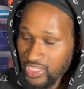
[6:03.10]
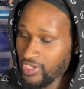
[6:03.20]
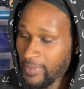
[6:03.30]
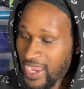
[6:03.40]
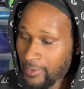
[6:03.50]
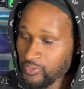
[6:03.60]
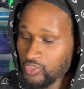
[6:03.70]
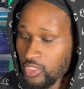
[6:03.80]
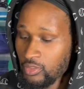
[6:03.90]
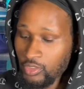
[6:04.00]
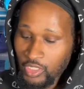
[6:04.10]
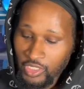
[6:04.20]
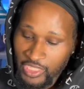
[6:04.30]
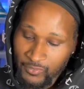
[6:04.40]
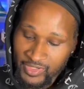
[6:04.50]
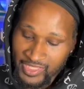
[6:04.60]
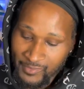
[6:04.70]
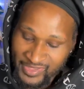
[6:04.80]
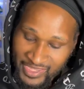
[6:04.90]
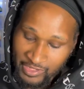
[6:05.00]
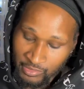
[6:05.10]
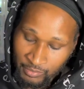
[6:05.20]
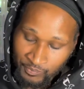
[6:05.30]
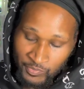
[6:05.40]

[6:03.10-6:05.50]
a couple hours ago. It went down again.